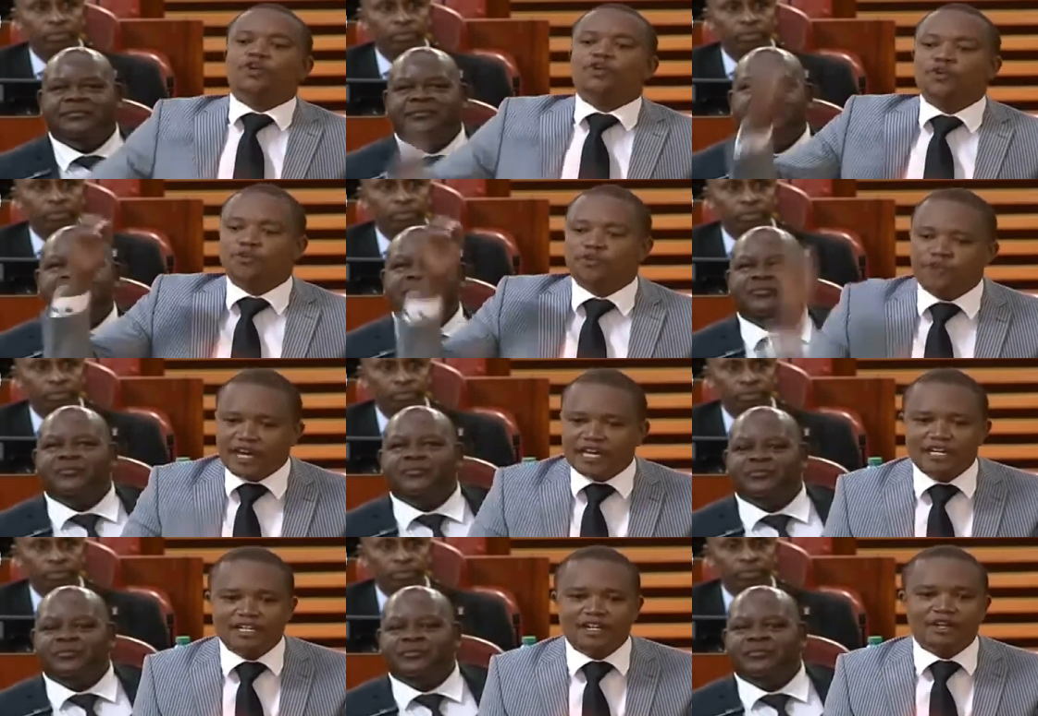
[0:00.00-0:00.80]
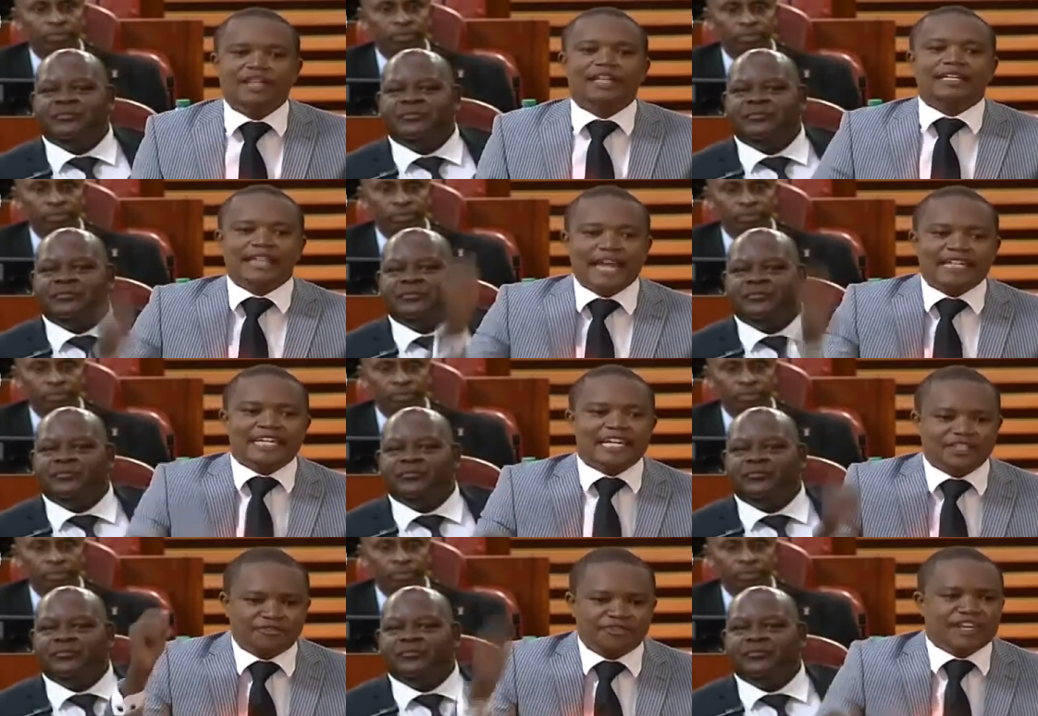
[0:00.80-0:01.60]
Speaker 1: You failed.
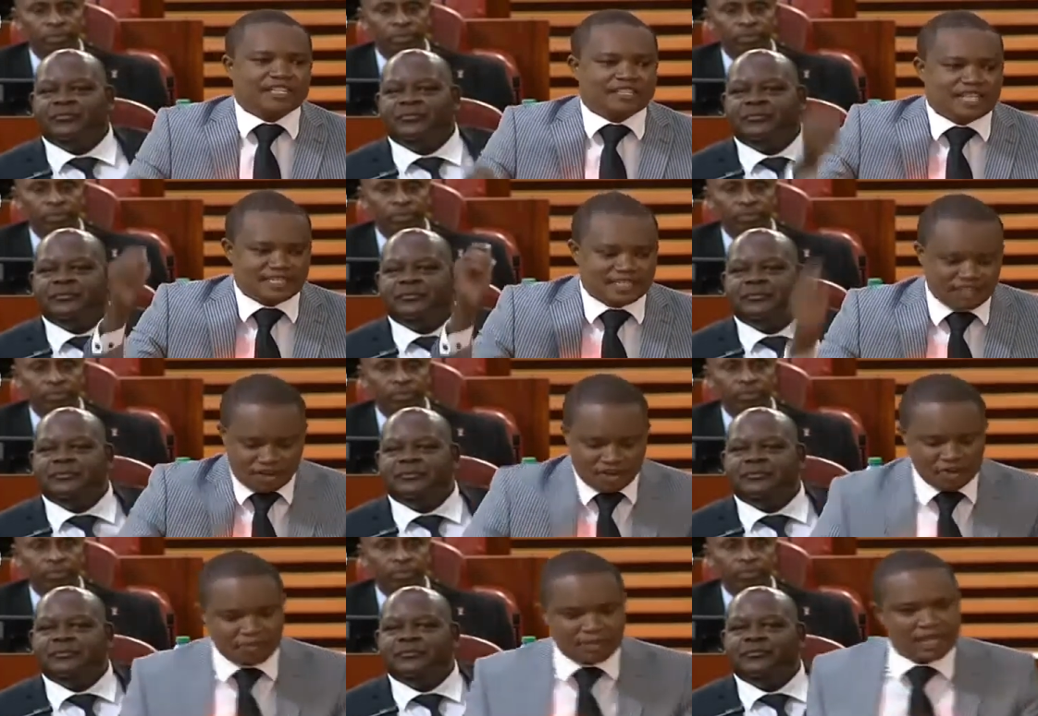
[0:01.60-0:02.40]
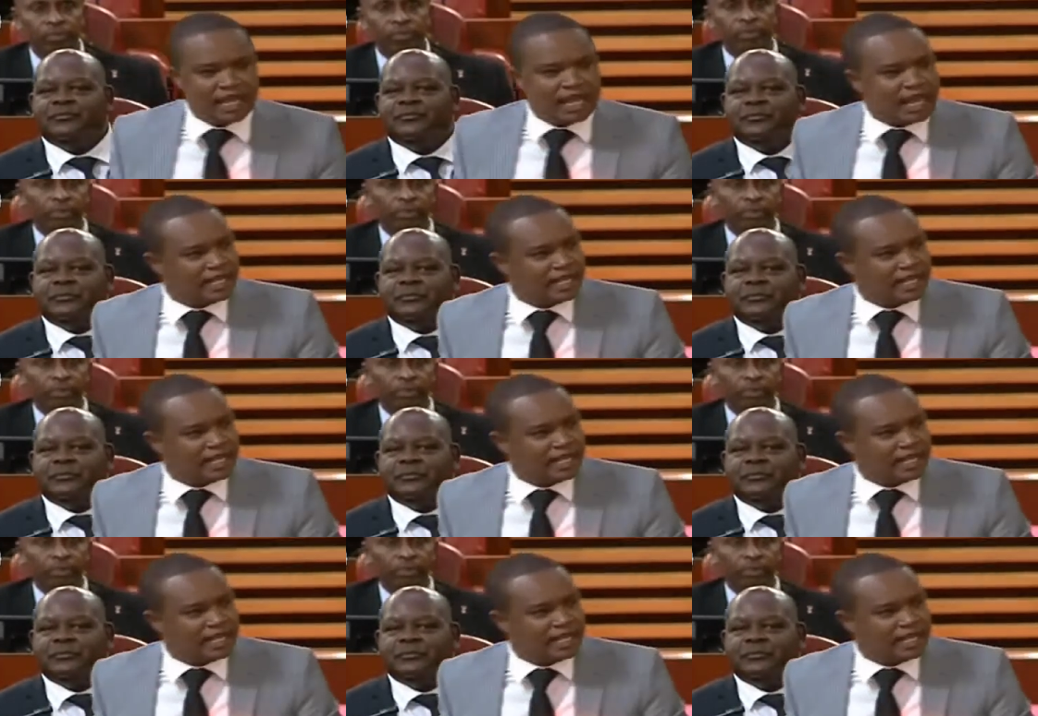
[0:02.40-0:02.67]
Let us fix this economy.